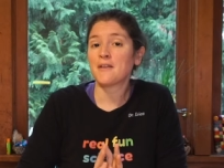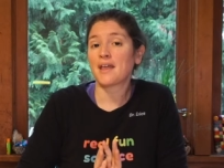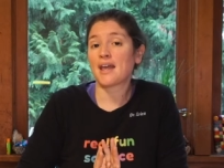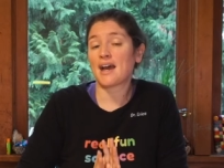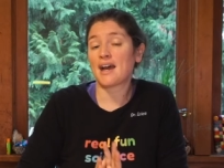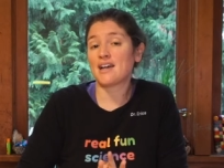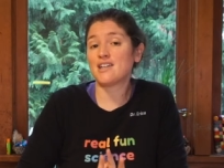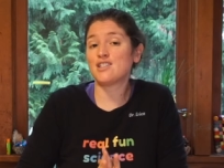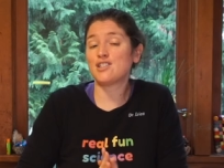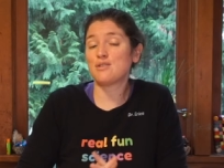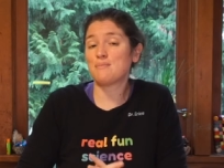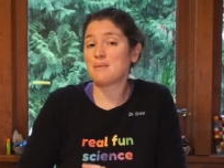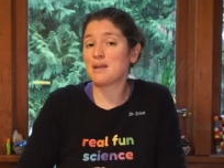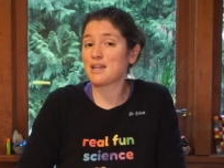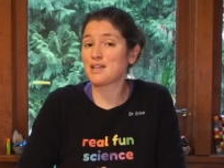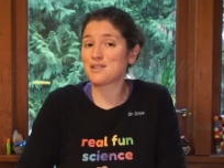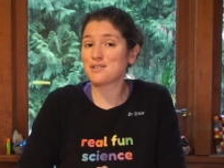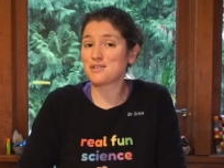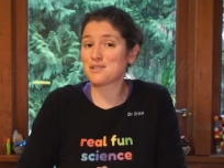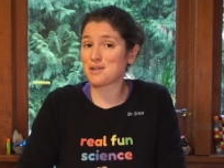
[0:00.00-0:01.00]
as you
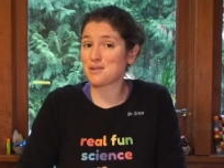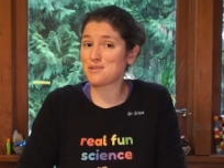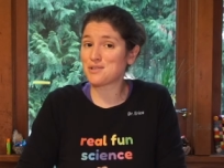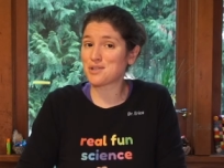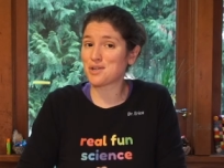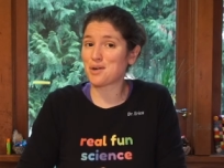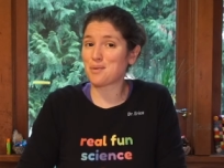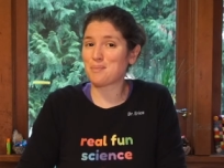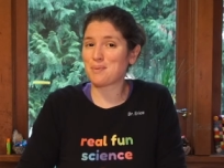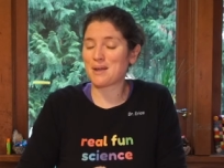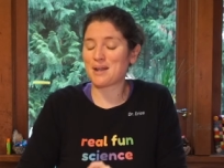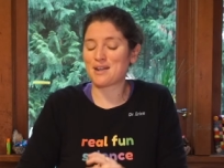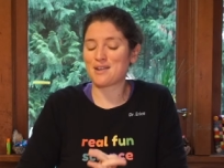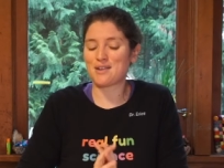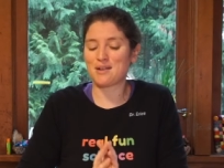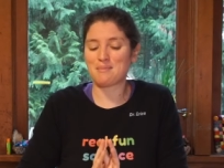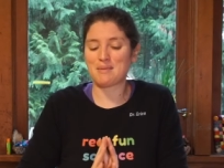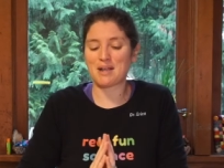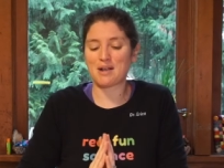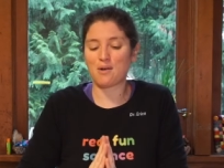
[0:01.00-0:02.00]
make your zoetrope and you
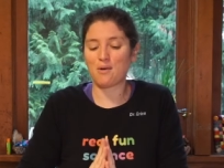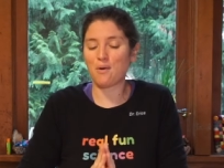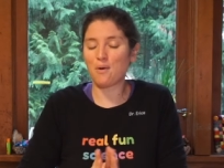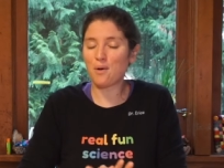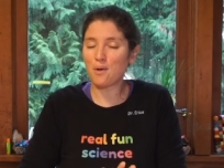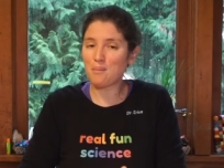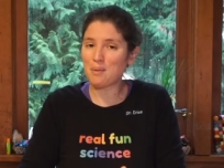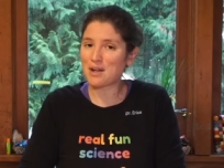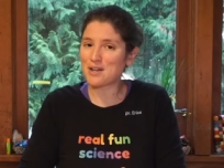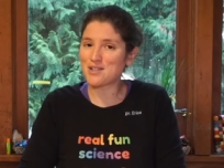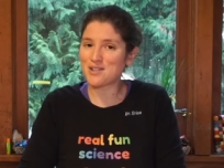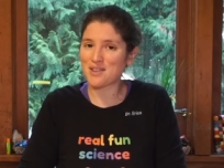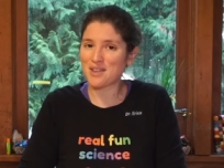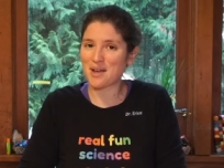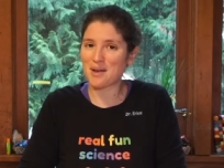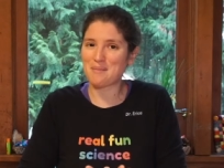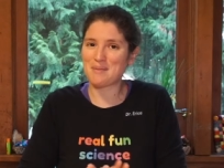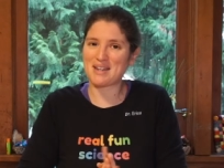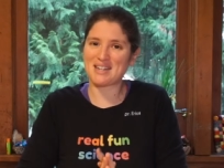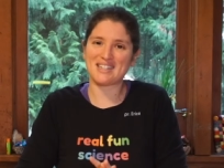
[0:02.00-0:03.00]
can make a whole bunch of
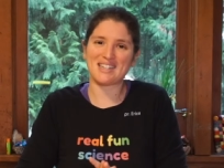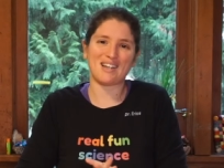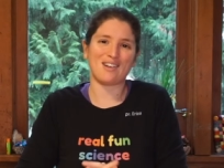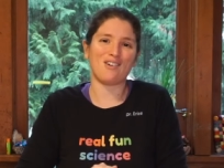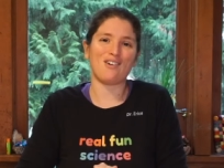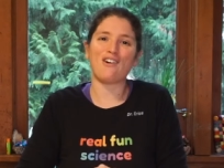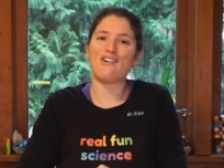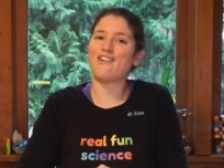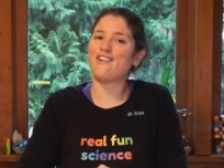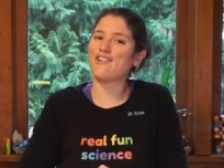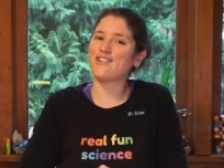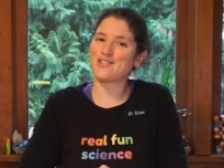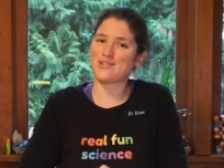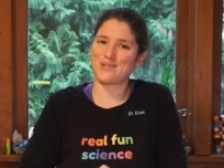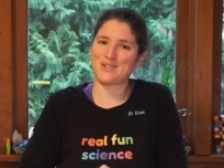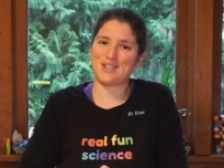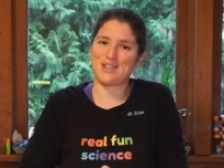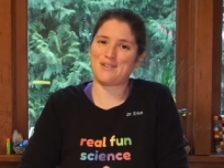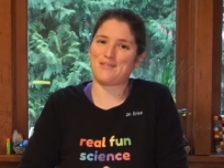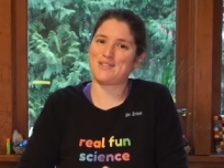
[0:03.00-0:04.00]
them and tell all
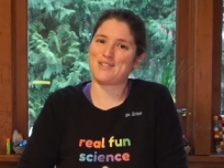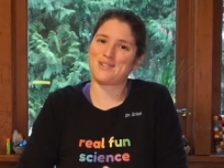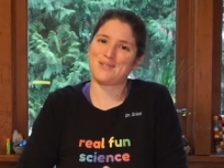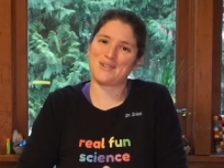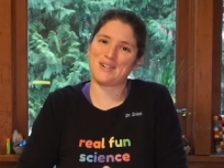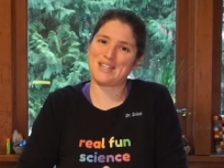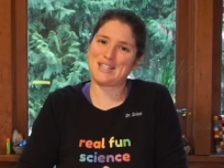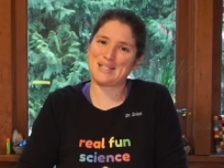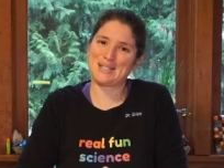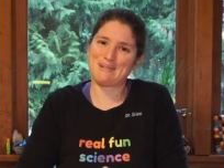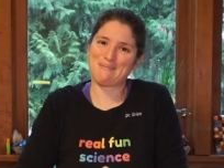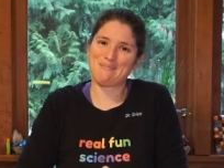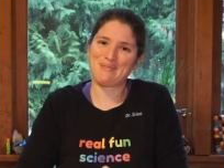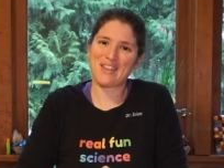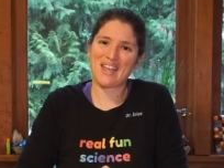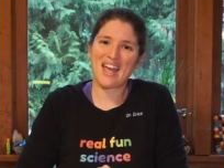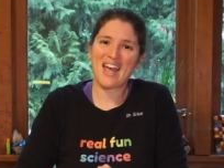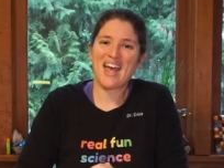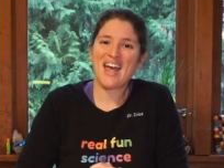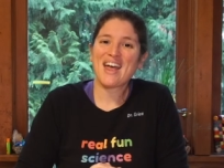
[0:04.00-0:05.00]
sorts of different stories.
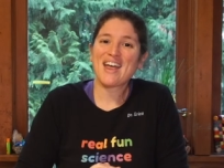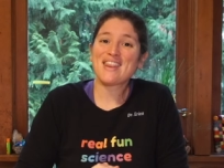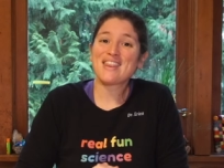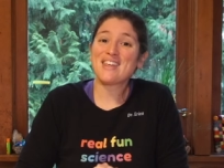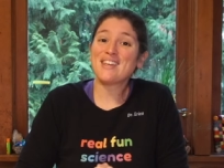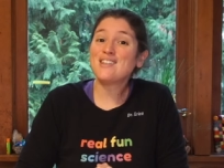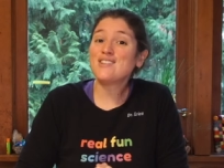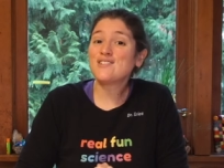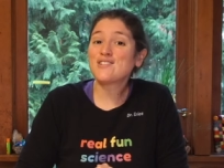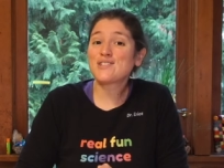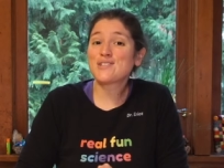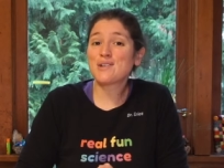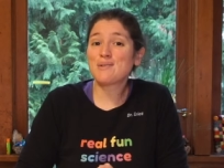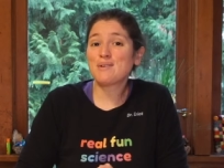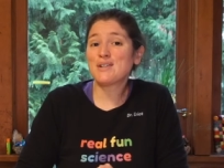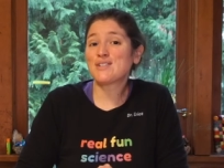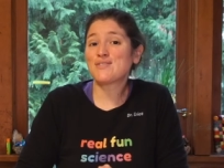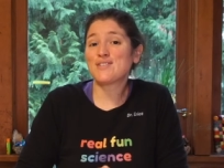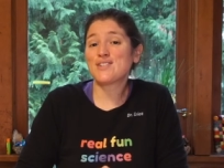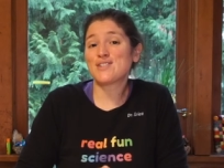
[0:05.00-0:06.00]
Thank you so
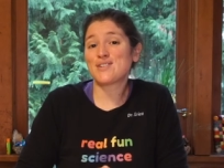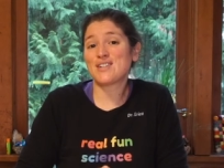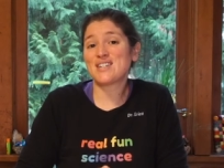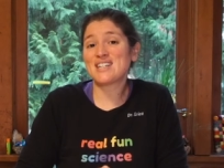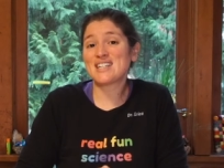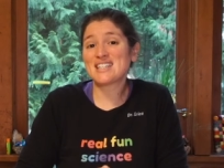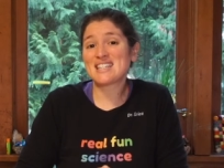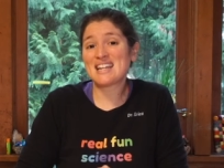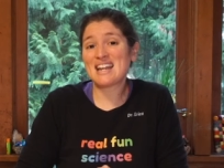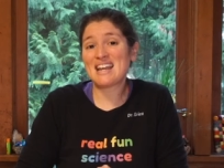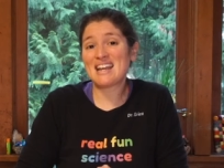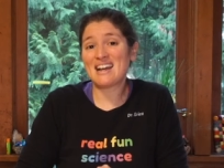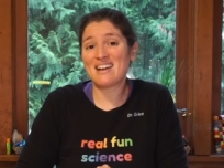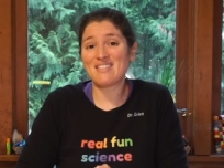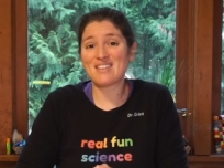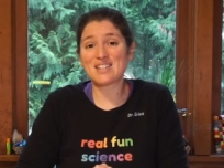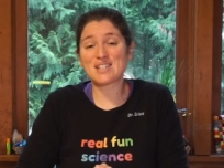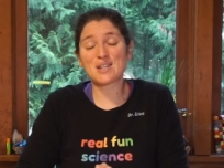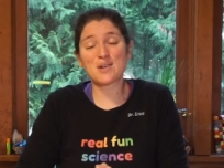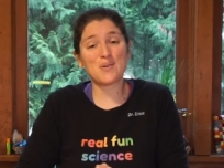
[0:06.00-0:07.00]
much for joining us today on
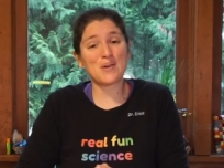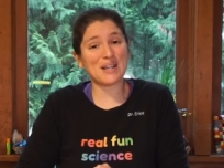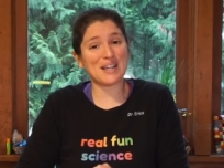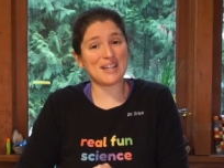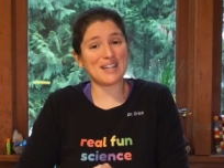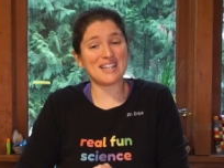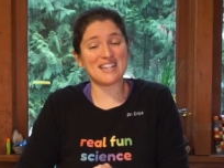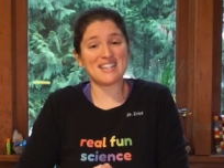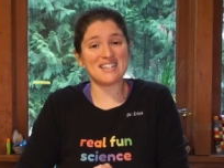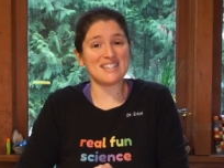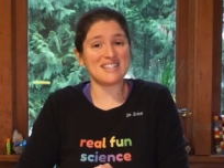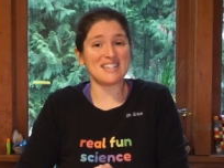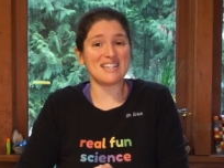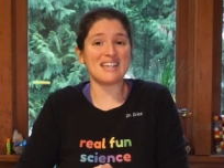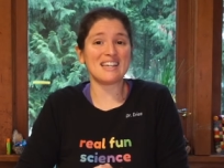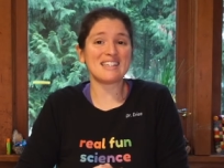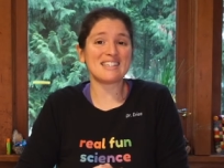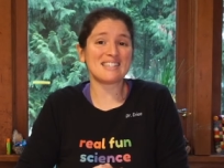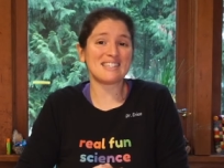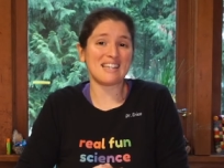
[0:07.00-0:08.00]
this quick and
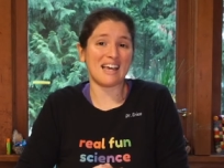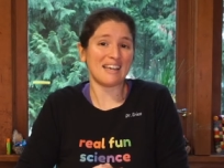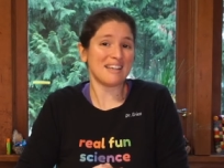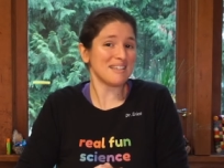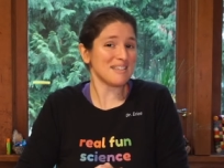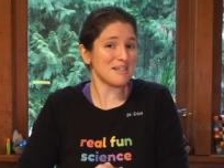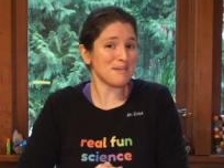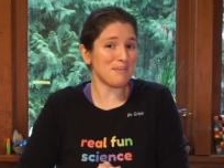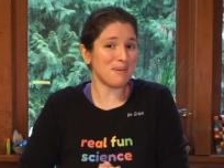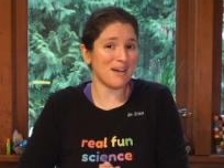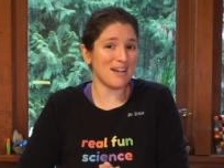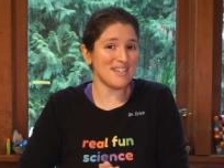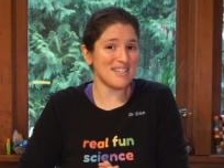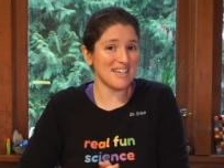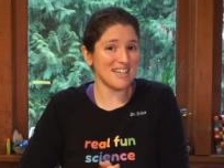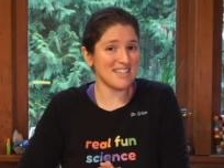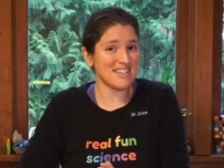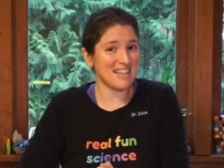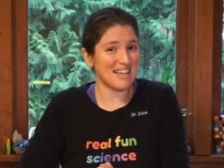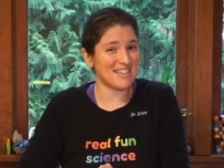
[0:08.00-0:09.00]
easy science
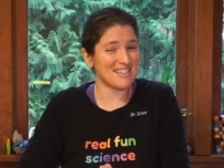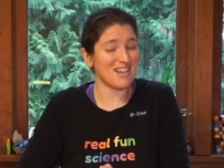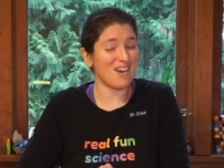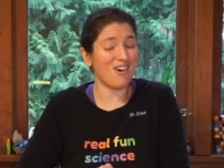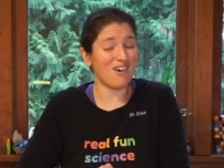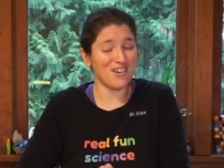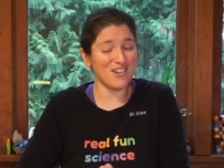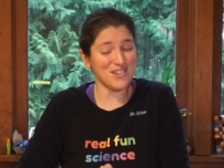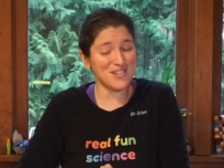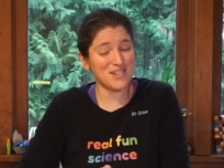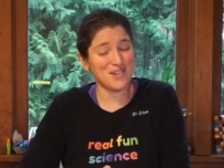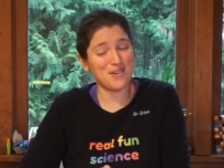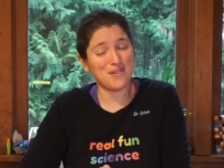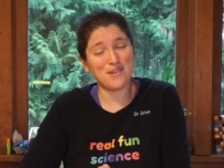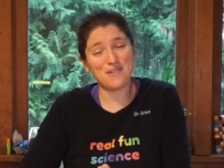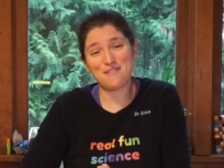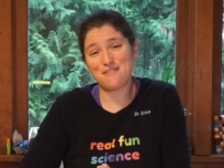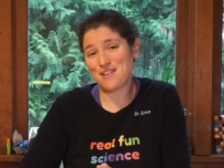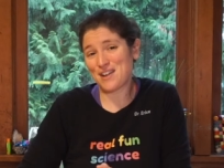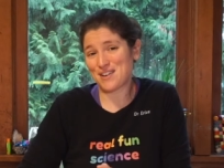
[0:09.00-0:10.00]
project that's also
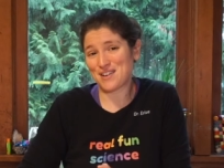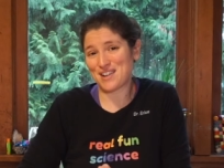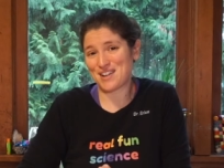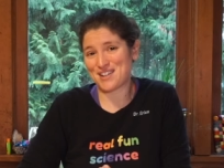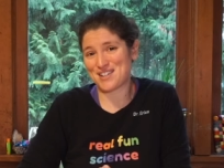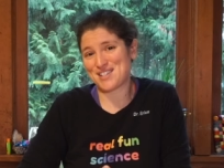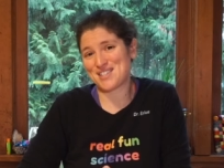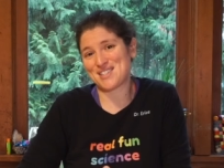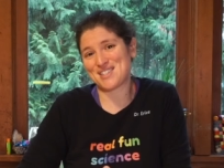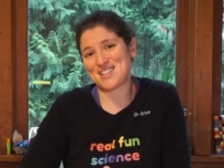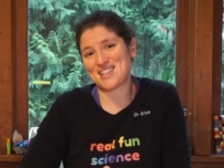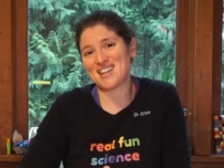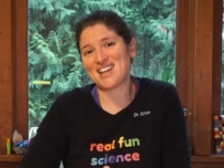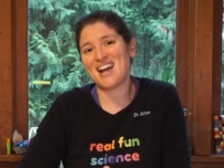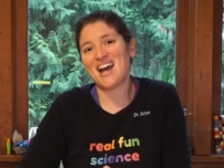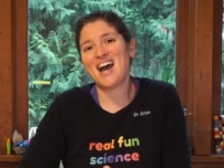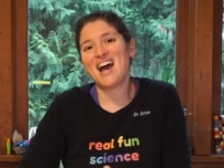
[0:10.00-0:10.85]
very artsy.